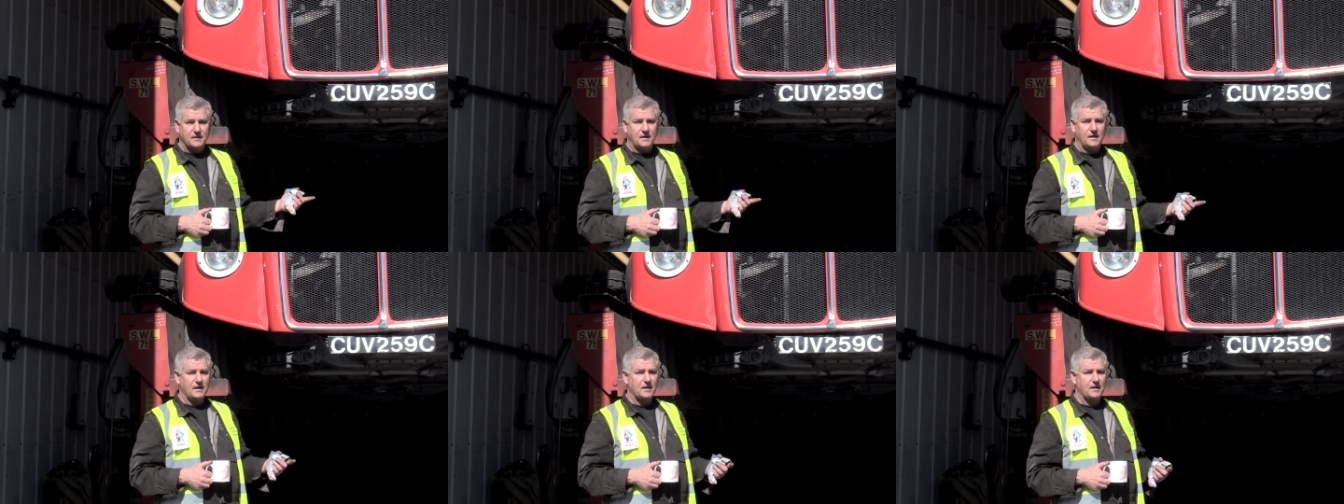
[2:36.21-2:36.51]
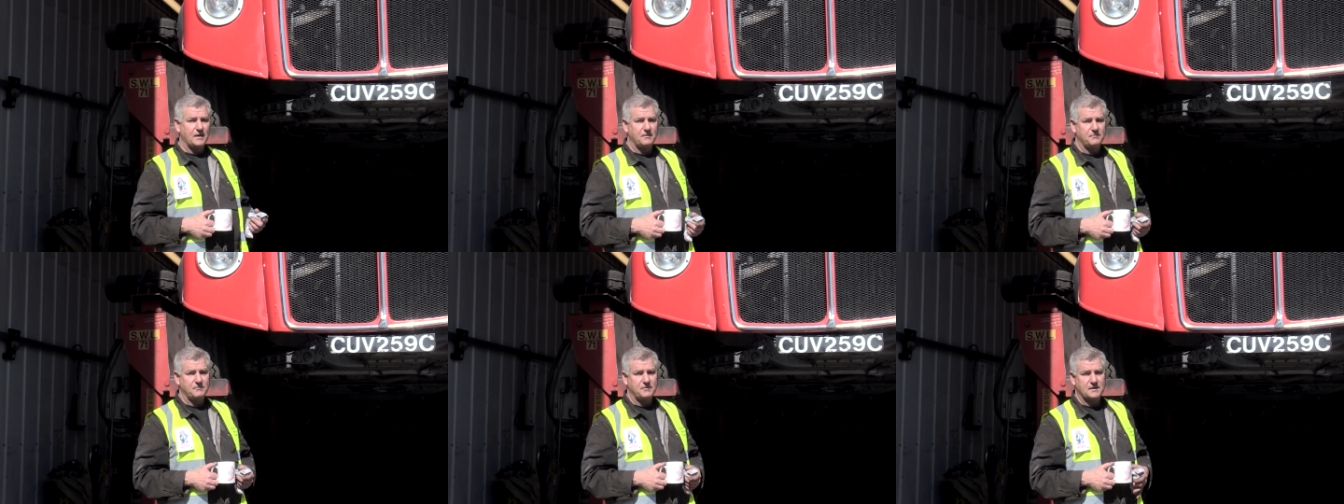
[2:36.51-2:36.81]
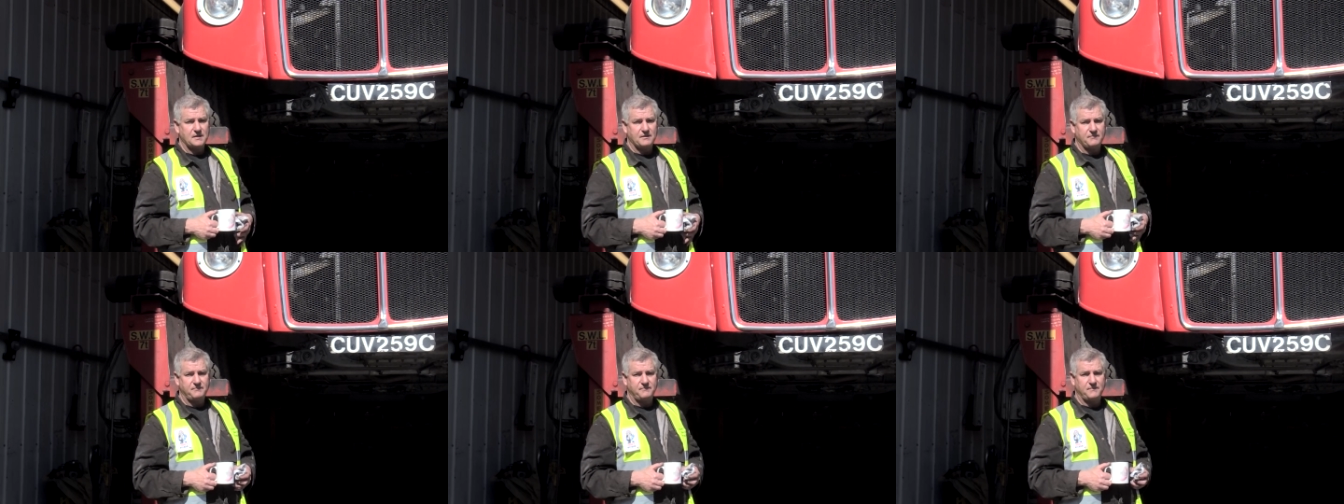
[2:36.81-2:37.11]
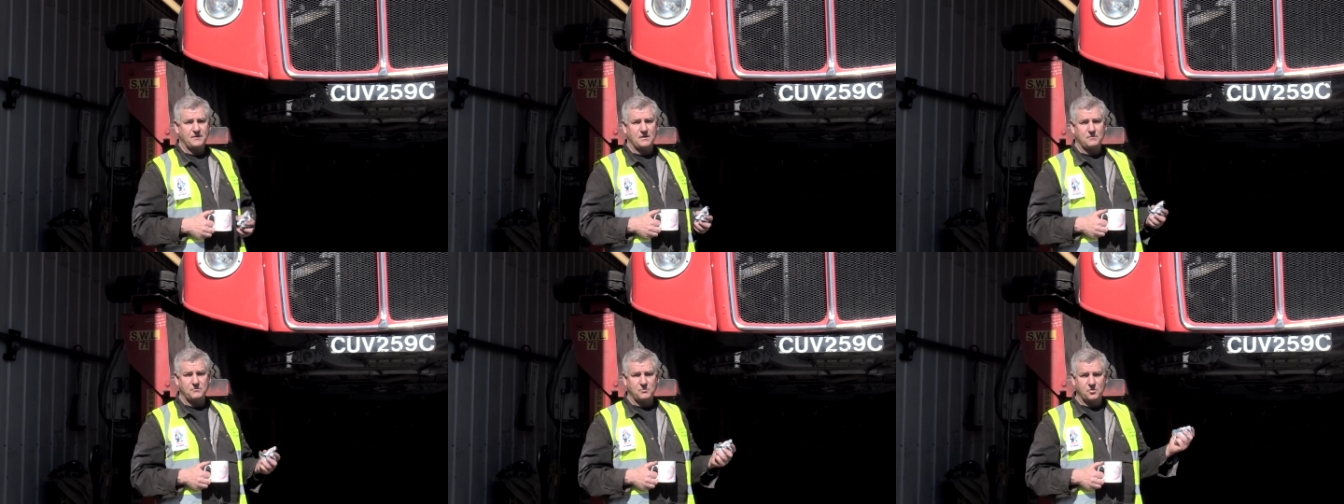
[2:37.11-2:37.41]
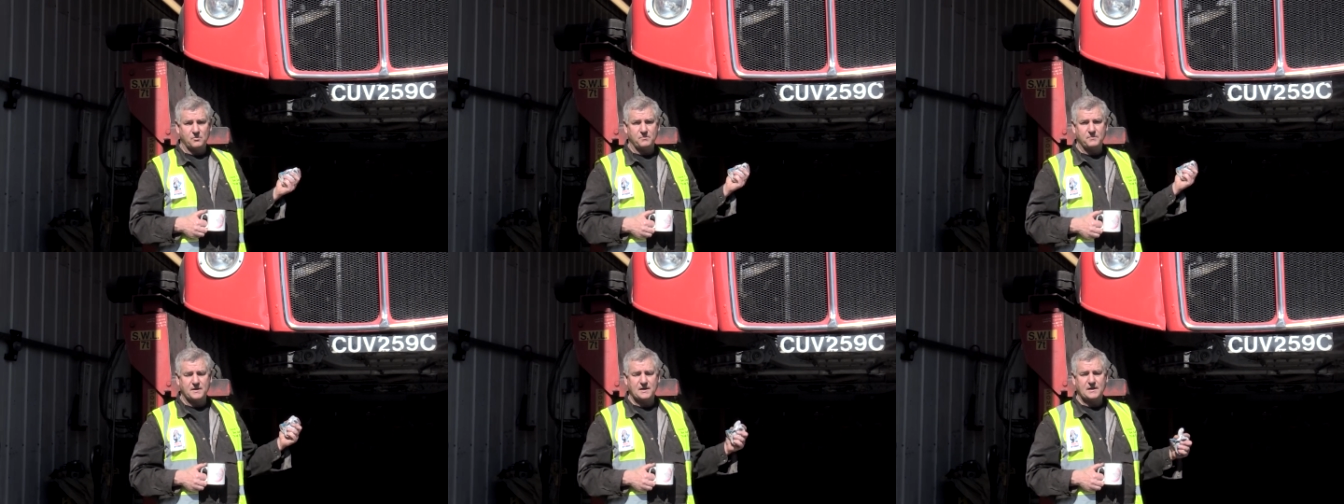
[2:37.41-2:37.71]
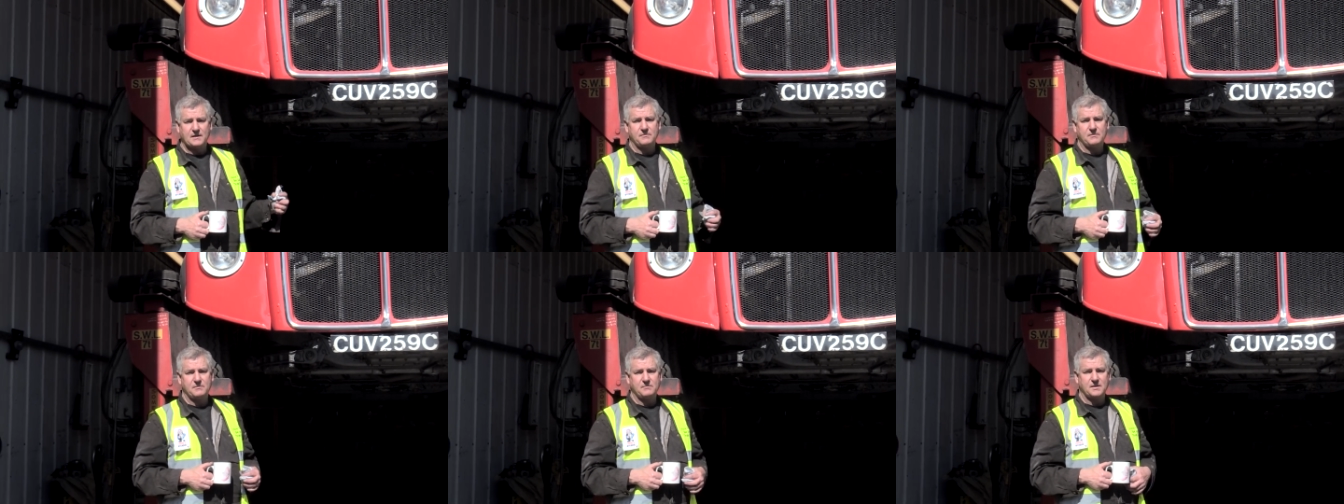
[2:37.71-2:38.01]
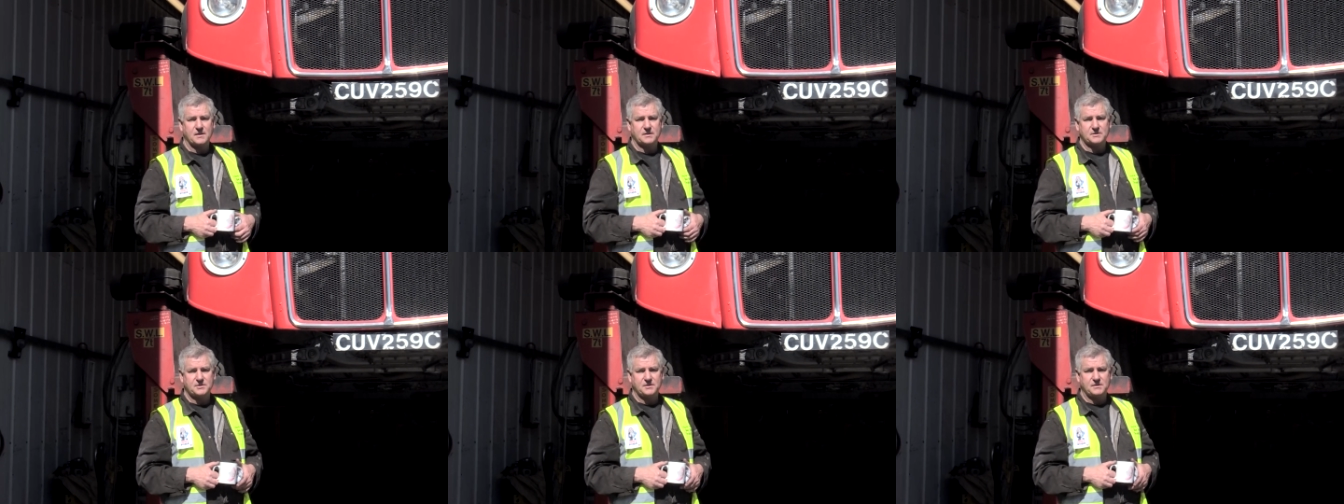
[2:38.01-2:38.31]
uh, we'd have far more power than
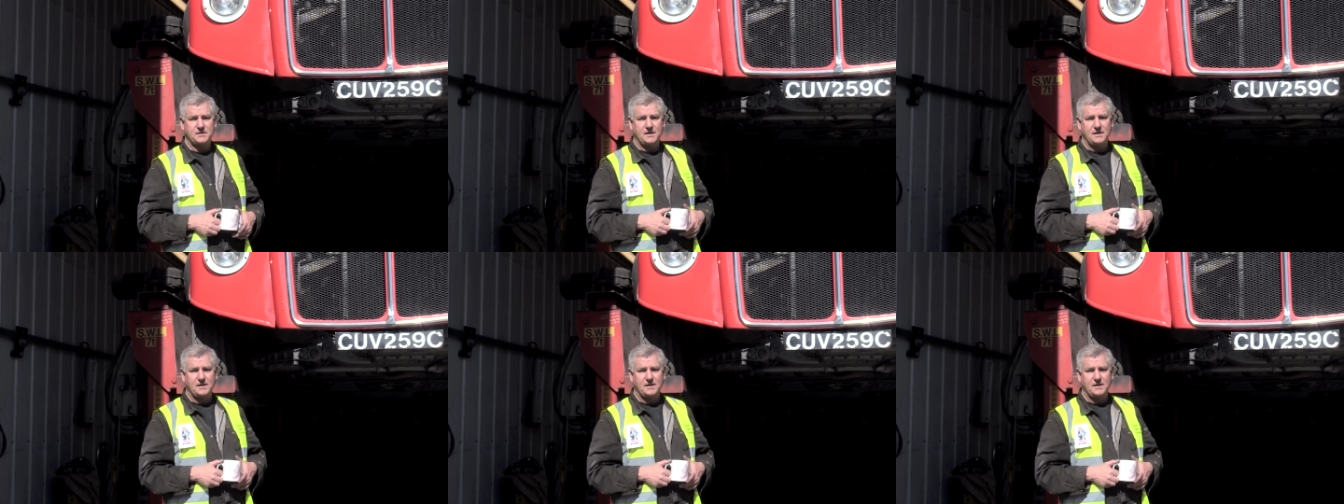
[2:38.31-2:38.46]
we actually